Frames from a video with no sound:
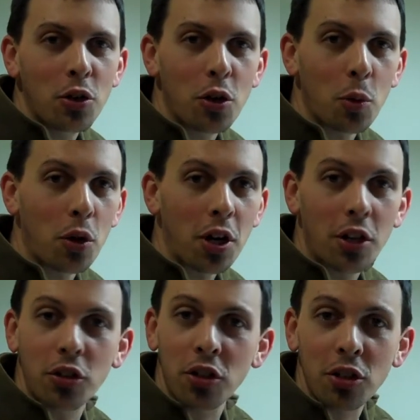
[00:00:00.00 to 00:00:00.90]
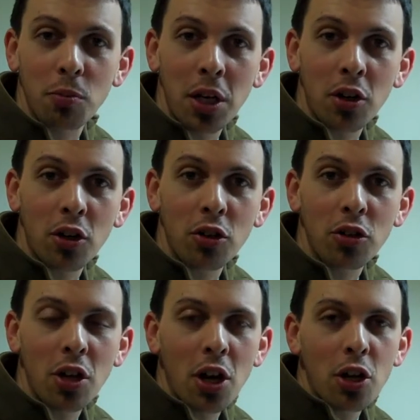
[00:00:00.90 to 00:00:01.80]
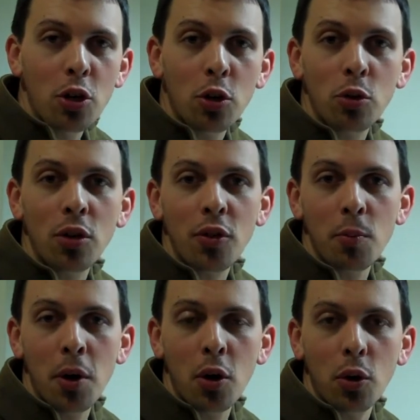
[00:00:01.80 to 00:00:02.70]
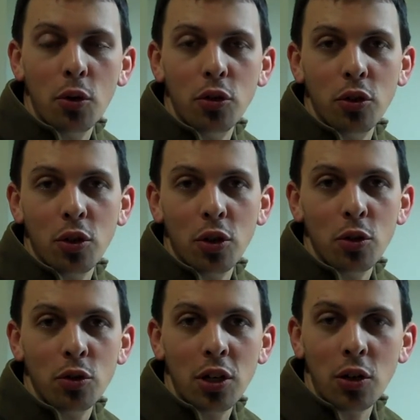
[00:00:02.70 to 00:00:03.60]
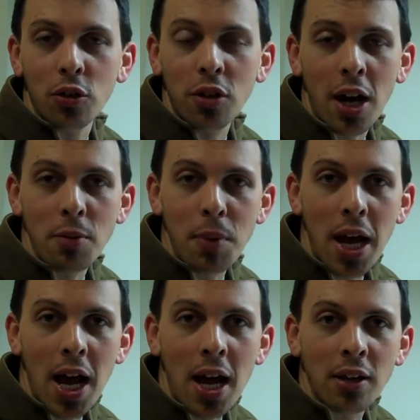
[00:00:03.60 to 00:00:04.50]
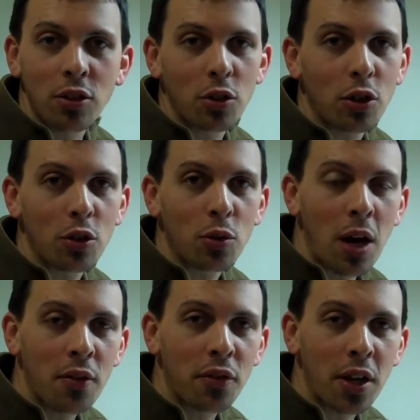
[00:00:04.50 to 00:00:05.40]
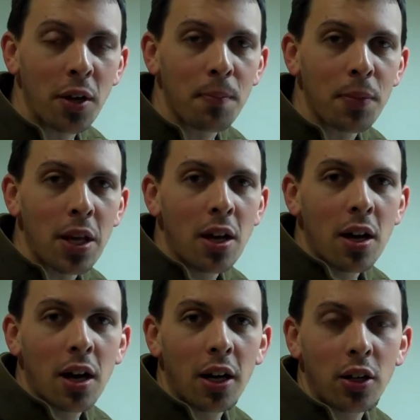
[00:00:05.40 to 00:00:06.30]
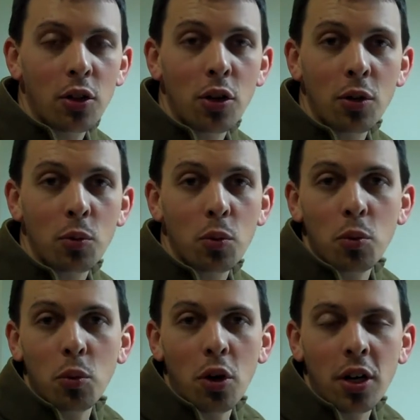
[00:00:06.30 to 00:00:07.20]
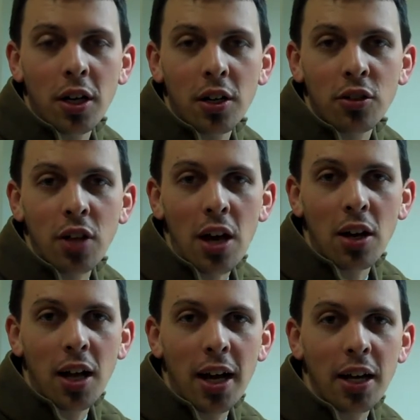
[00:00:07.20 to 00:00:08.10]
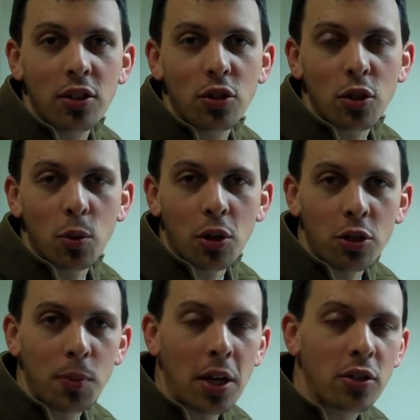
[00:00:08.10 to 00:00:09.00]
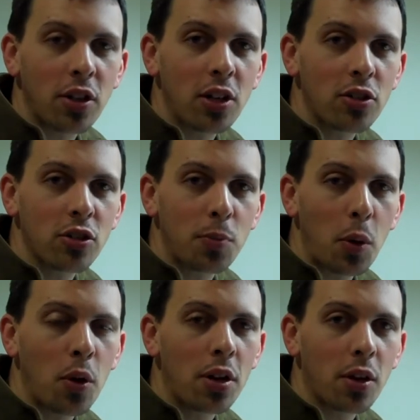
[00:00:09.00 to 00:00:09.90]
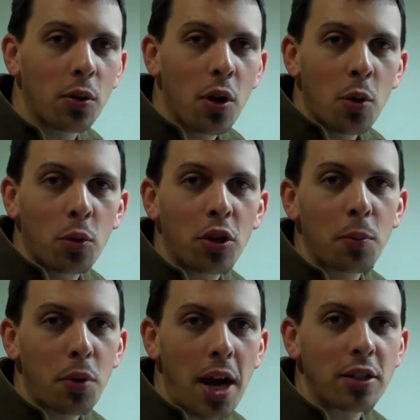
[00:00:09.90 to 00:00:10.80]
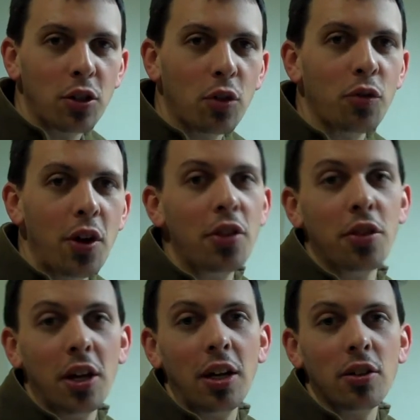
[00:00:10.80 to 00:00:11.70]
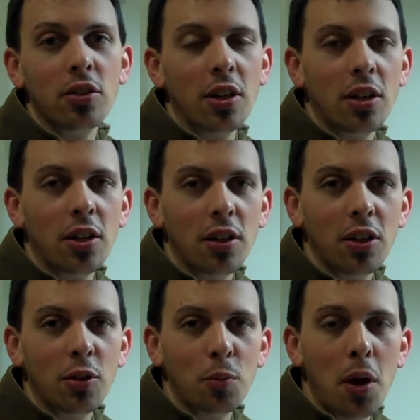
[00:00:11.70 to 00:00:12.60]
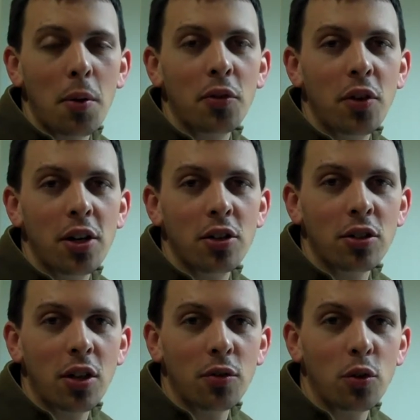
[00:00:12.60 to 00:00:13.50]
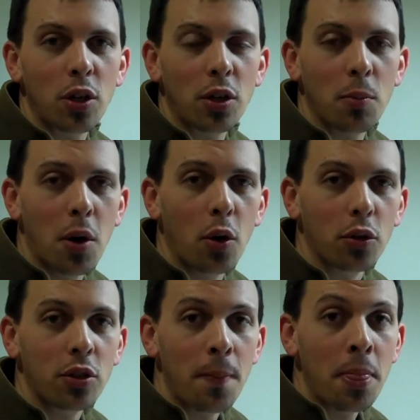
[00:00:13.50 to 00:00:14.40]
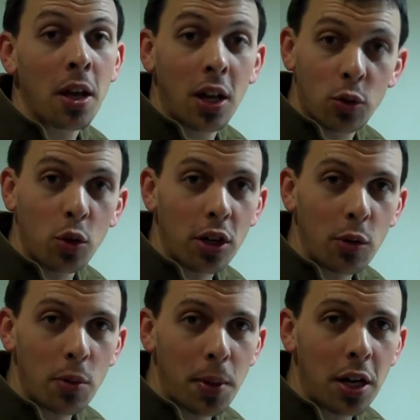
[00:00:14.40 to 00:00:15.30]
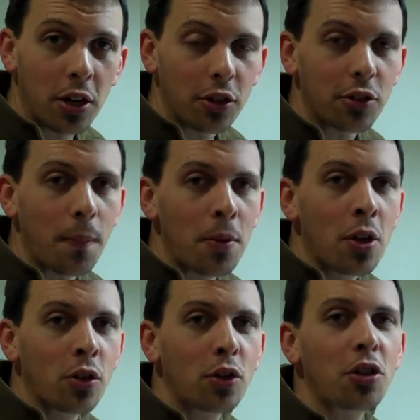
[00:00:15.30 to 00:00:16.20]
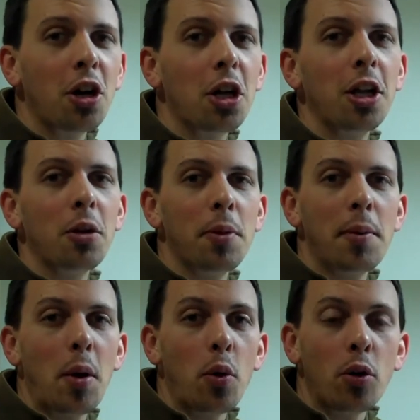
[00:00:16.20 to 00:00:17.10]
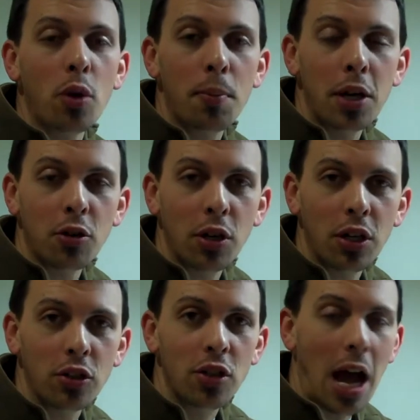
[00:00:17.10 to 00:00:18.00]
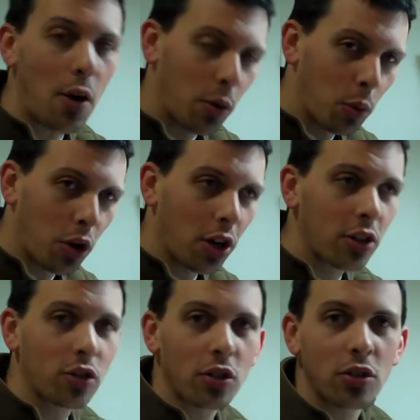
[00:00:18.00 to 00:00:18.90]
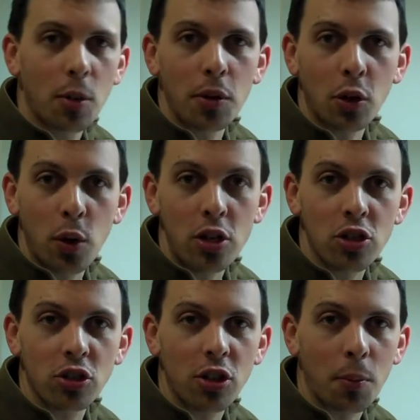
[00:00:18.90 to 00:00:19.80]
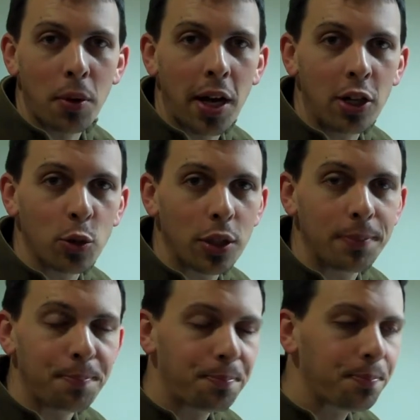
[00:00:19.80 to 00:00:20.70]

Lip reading: You can work on 6 meters, you can do different modes. You can do single sideband, you can do FM, you can work satellites, you can work space stations, but one of the really practical fun things that you'll probably find yourself doing the most is working repeaters. So let's talk a little bit about what a repeater is, how it works, and some of the questions that apply to it.